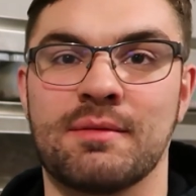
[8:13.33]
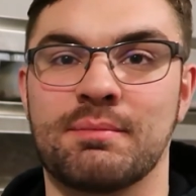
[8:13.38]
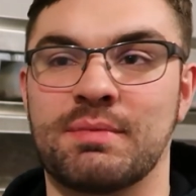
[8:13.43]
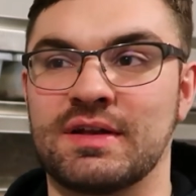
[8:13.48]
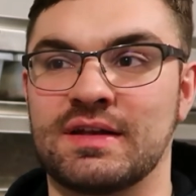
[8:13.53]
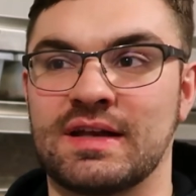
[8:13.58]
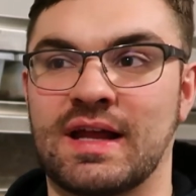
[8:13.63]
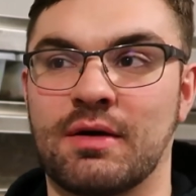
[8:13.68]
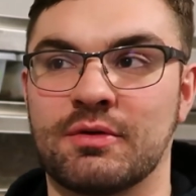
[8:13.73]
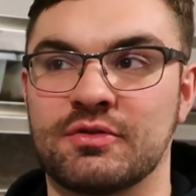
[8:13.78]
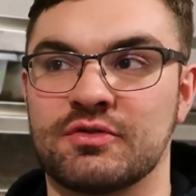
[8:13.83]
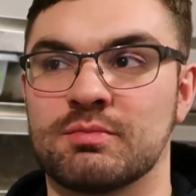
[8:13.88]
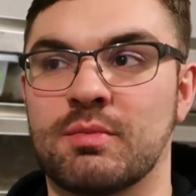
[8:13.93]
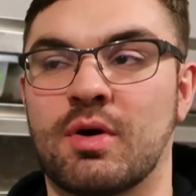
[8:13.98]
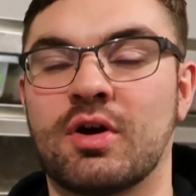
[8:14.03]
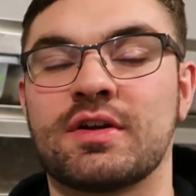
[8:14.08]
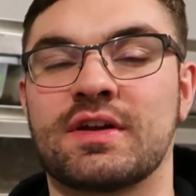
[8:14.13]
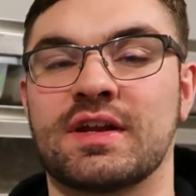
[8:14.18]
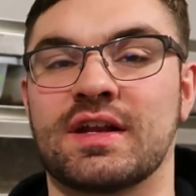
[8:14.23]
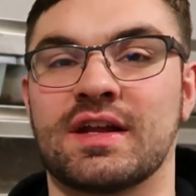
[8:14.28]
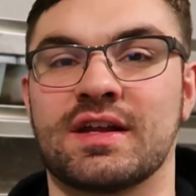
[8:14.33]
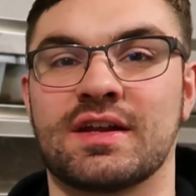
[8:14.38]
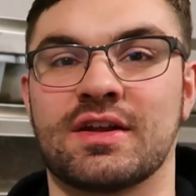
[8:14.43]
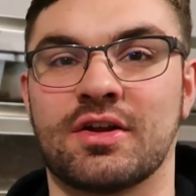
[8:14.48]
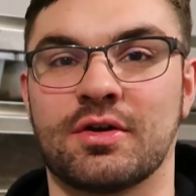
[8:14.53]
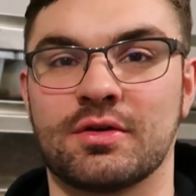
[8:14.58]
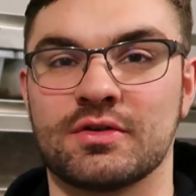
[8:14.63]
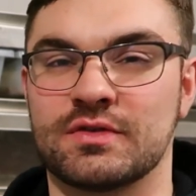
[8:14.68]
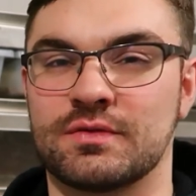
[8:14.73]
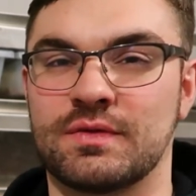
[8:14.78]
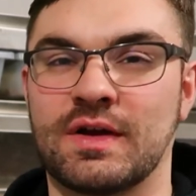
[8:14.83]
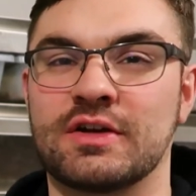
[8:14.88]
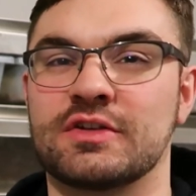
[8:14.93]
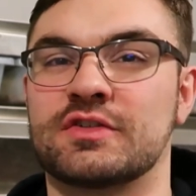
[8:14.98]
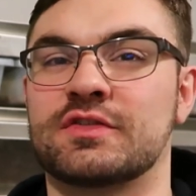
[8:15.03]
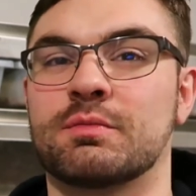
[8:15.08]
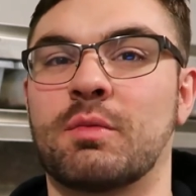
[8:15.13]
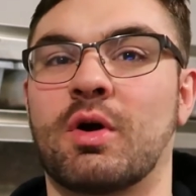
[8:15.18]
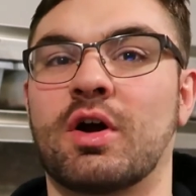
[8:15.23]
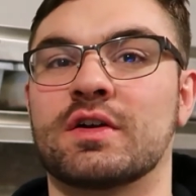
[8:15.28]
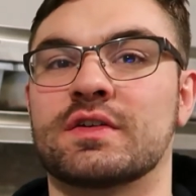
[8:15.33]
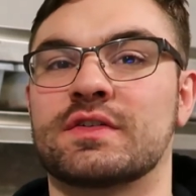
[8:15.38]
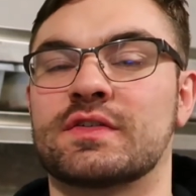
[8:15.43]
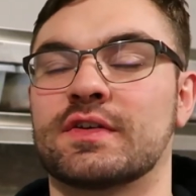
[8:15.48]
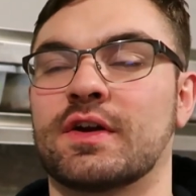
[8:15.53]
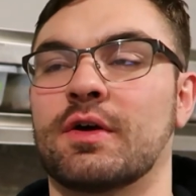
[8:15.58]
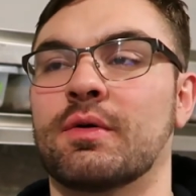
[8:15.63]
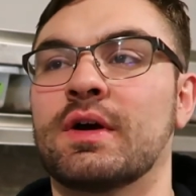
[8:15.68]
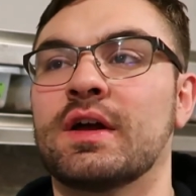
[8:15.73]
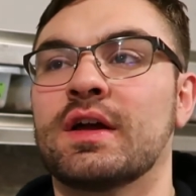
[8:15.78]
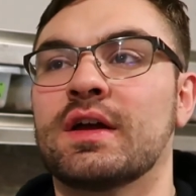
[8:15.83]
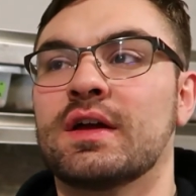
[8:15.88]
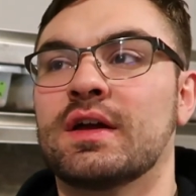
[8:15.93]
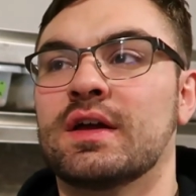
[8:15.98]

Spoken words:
but now it's marketing, it's very smart. So